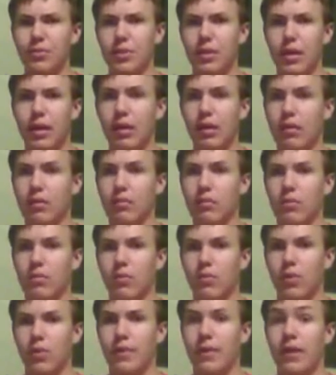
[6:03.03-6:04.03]
like
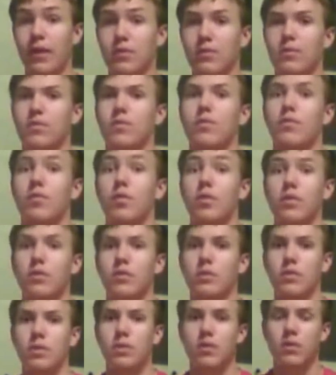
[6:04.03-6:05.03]
1,000 for
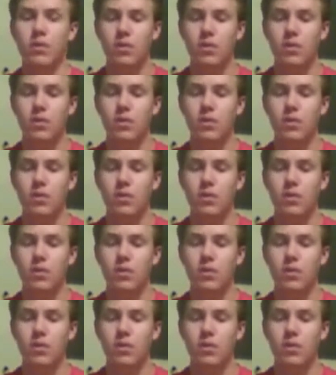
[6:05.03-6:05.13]
first.